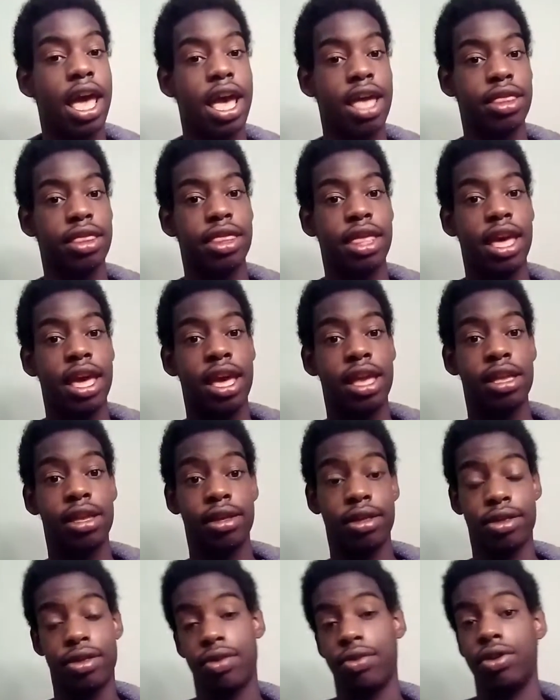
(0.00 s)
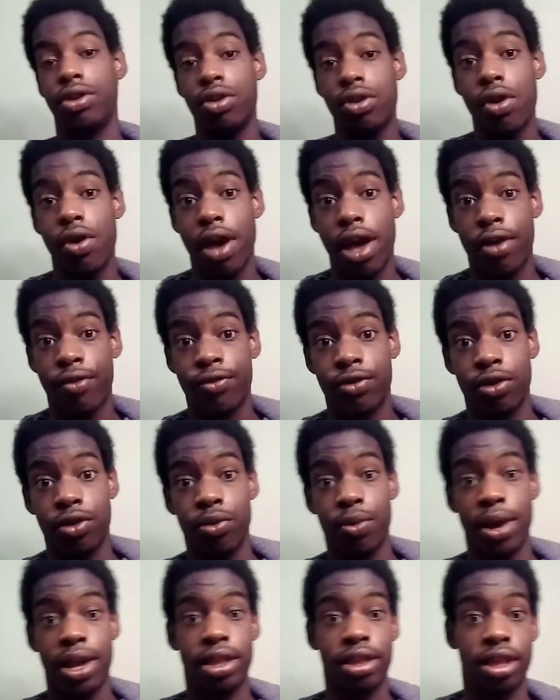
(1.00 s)
And then, so you don't have
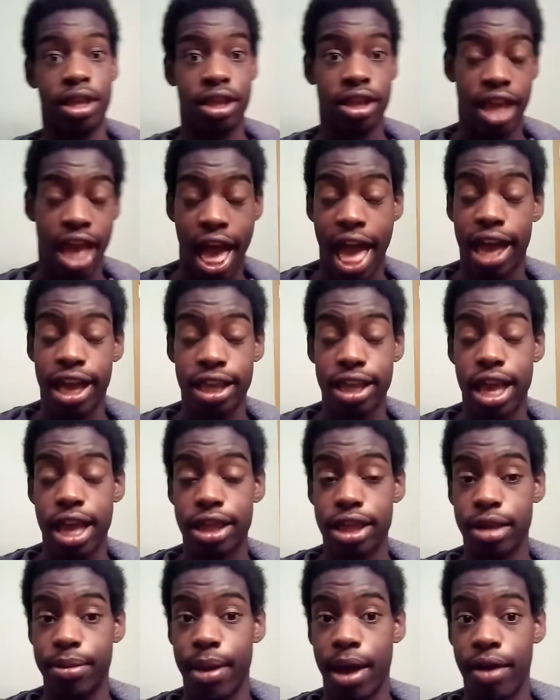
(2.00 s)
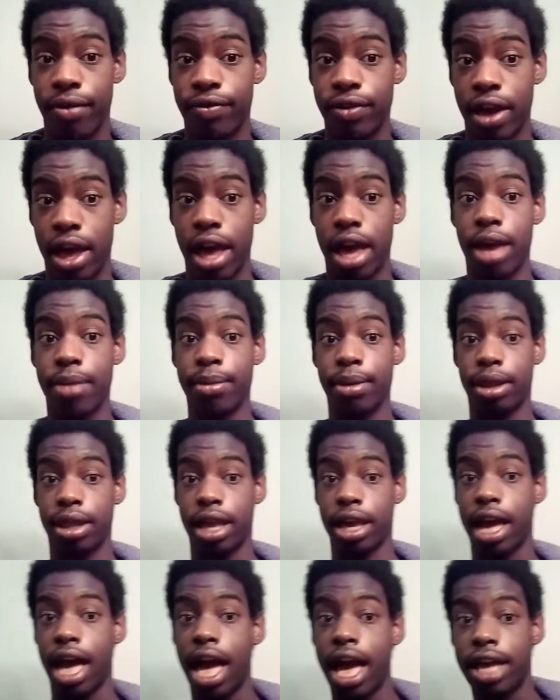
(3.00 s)
to wait this agonizing amount of time
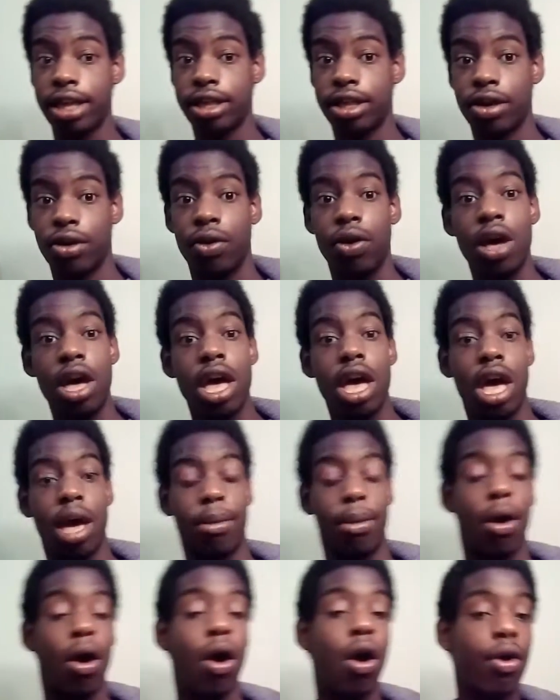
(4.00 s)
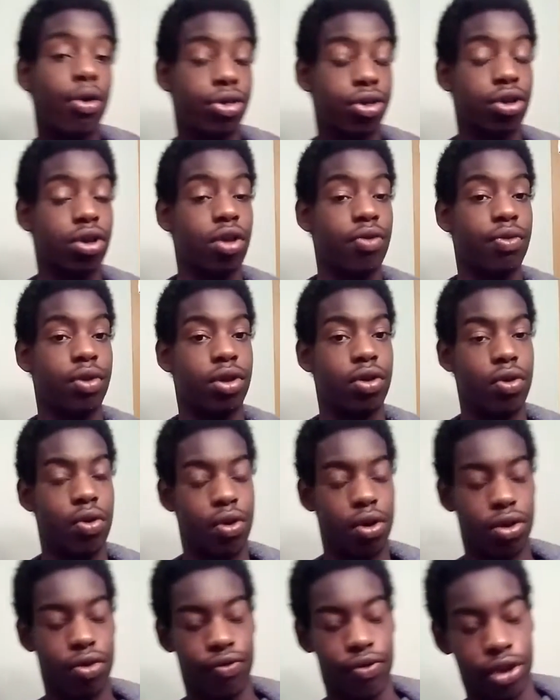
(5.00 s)
like I do. I'm also going to
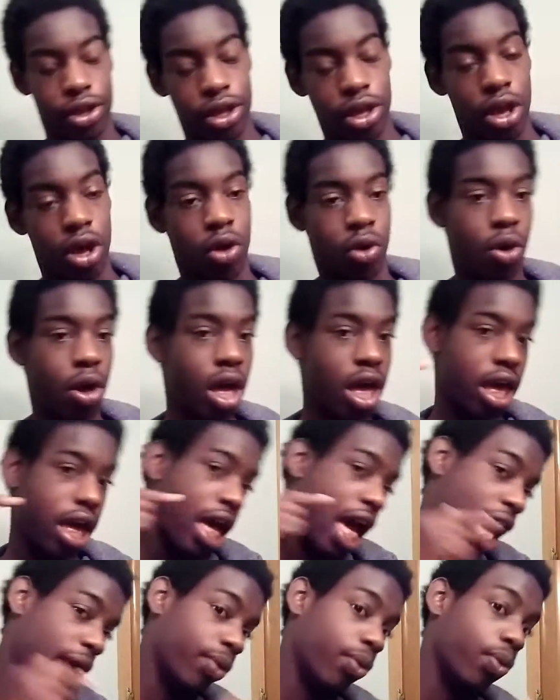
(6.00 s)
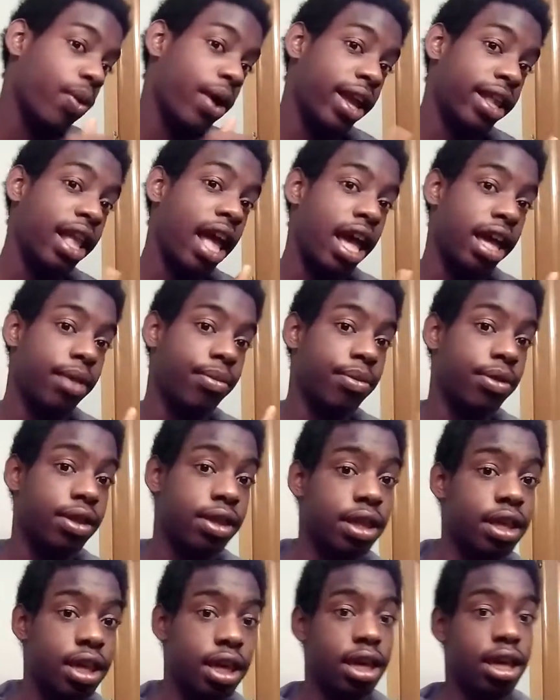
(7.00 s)
record a video when I am
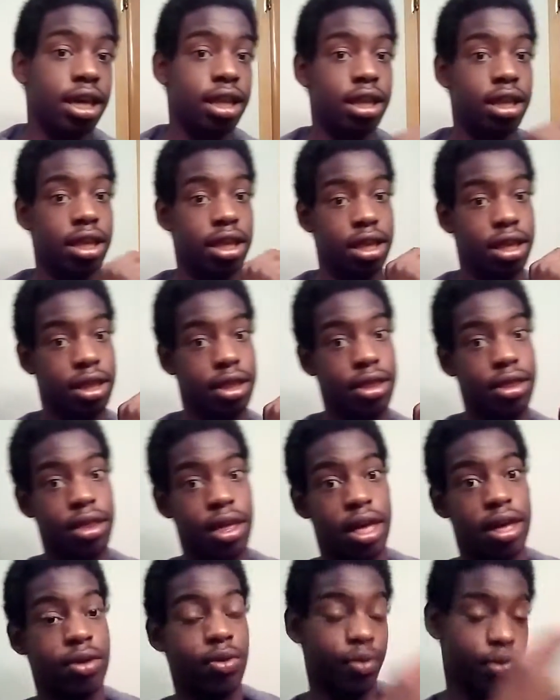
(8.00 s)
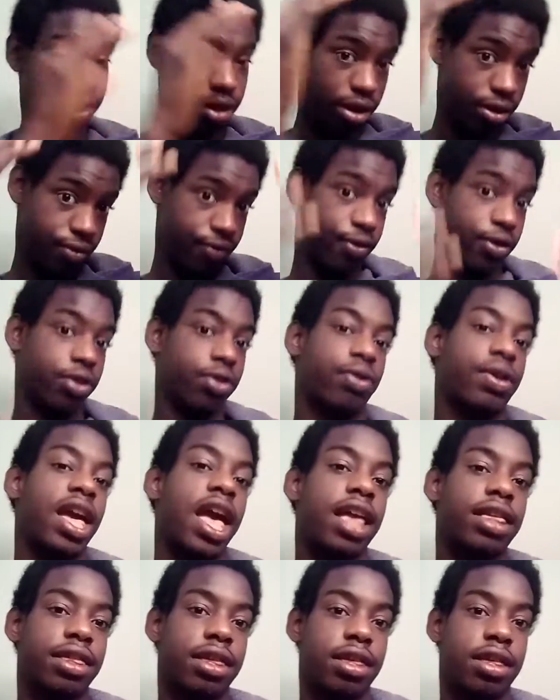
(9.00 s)
seeing, like when the official
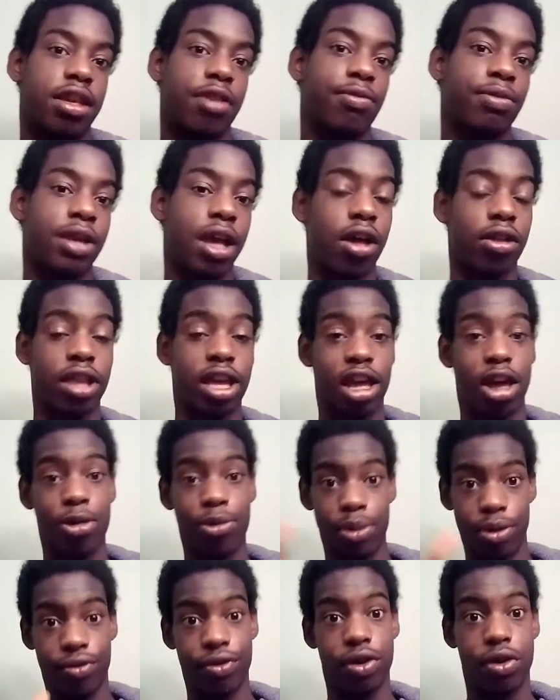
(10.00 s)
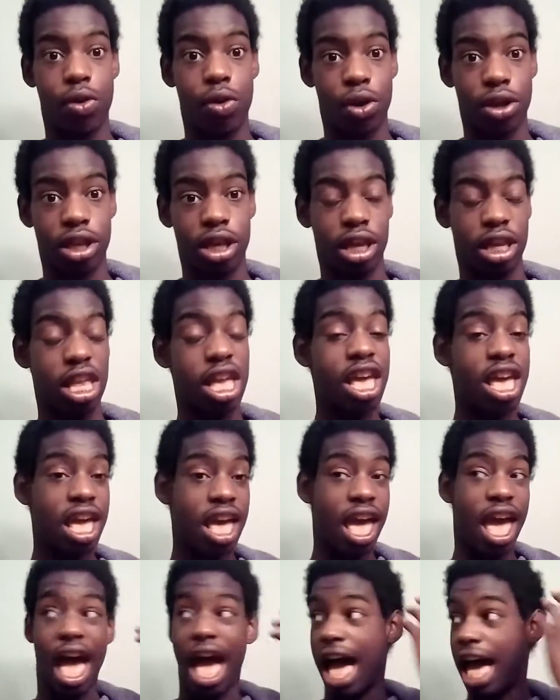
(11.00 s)
cast list comes out. Like I'll be recording
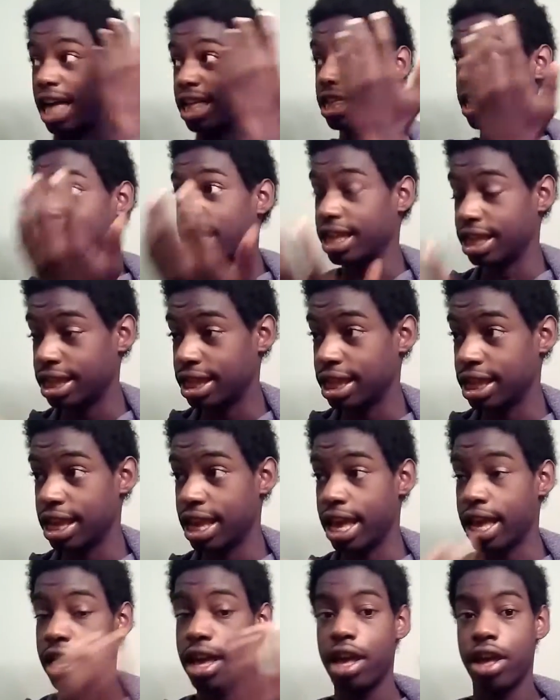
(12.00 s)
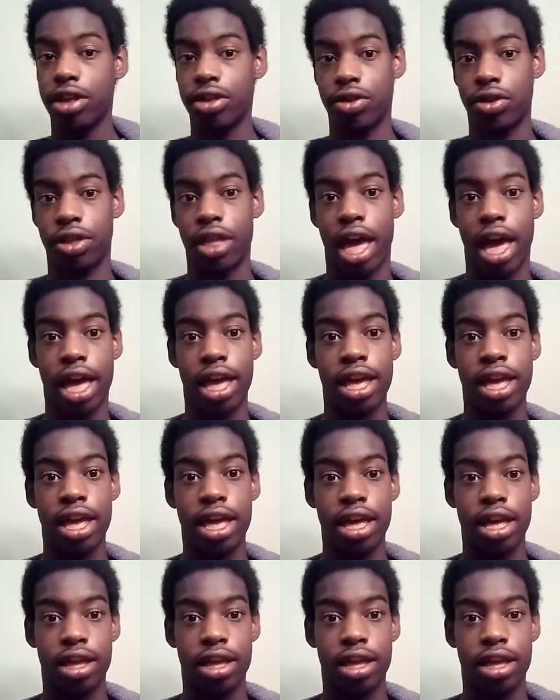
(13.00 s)
as I see it so that